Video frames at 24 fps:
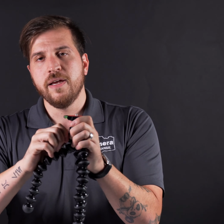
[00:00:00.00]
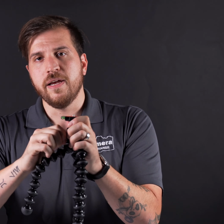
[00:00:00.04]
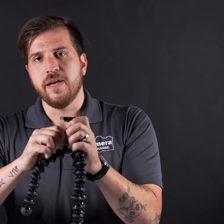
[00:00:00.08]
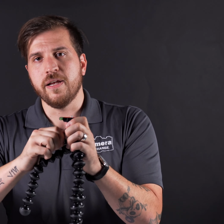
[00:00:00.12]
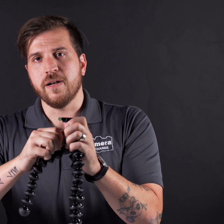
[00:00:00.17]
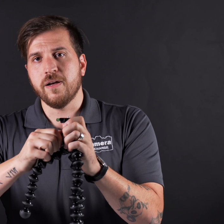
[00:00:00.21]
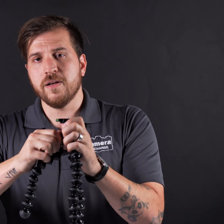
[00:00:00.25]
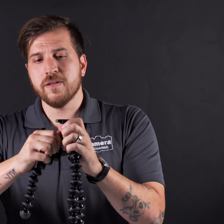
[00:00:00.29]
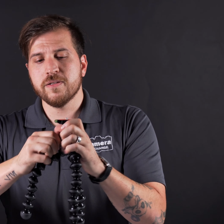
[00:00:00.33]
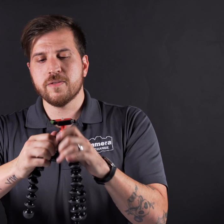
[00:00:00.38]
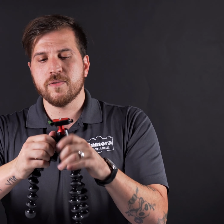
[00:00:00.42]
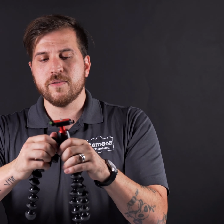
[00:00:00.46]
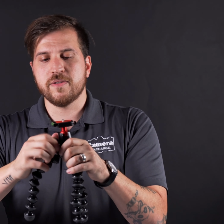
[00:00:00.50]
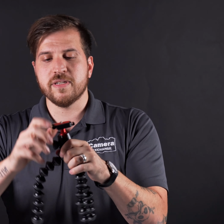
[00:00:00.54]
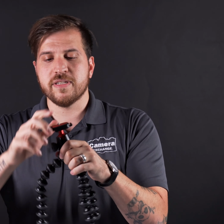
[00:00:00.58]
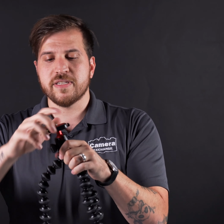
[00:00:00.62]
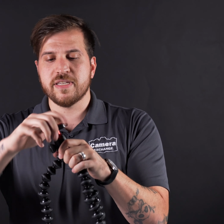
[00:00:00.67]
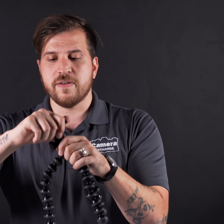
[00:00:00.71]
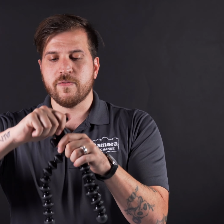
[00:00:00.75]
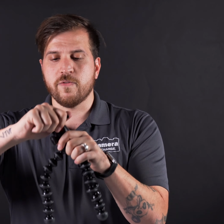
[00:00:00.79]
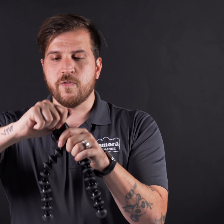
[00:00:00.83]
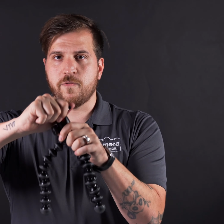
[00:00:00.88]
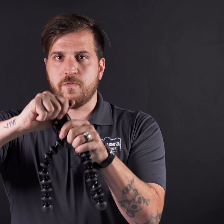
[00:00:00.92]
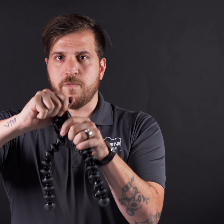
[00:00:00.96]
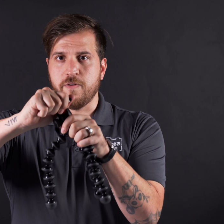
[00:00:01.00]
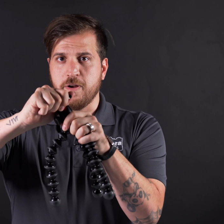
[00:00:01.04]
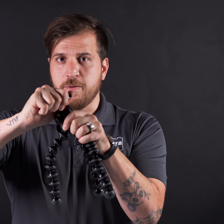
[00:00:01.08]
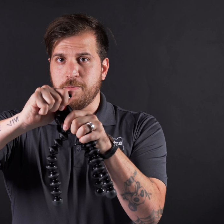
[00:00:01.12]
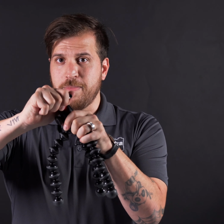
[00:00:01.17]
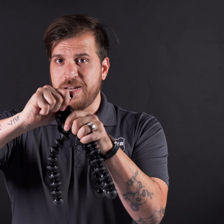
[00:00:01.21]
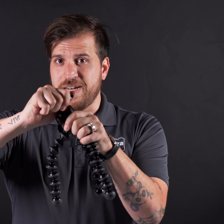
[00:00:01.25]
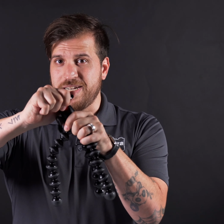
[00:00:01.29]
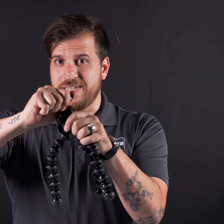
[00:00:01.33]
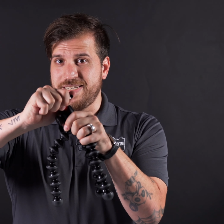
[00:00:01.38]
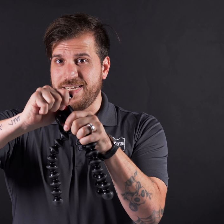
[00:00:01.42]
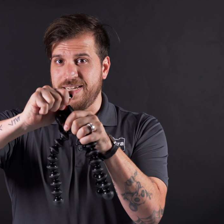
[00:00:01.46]
It also does have a fair
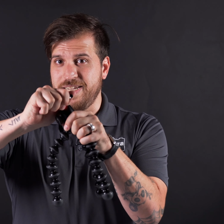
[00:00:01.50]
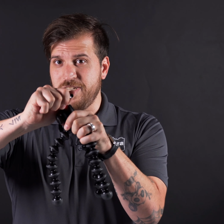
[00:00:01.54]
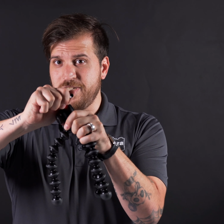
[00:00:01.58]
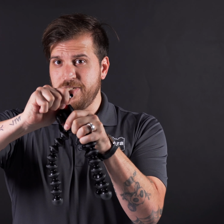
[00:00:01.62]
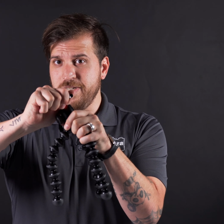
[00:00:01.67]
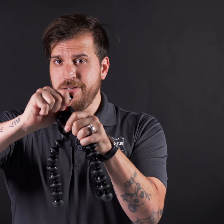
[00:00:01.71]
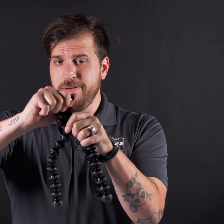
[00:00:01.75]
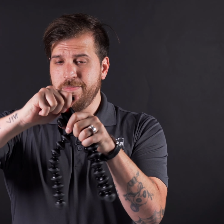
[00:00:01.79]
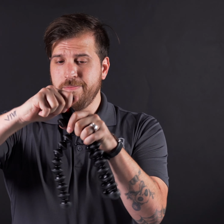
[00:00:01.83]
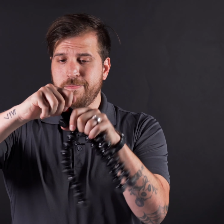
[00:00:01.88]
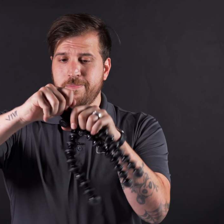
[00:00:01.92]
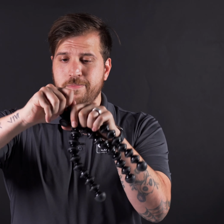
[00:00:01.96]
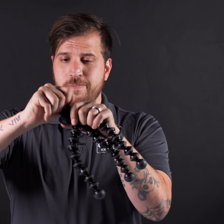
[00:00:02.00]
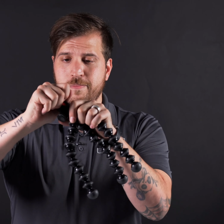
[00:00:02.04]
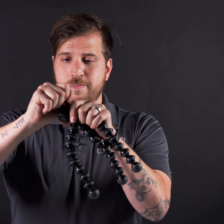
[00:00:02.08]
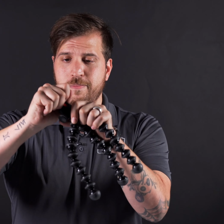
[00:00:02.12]
amount of tension.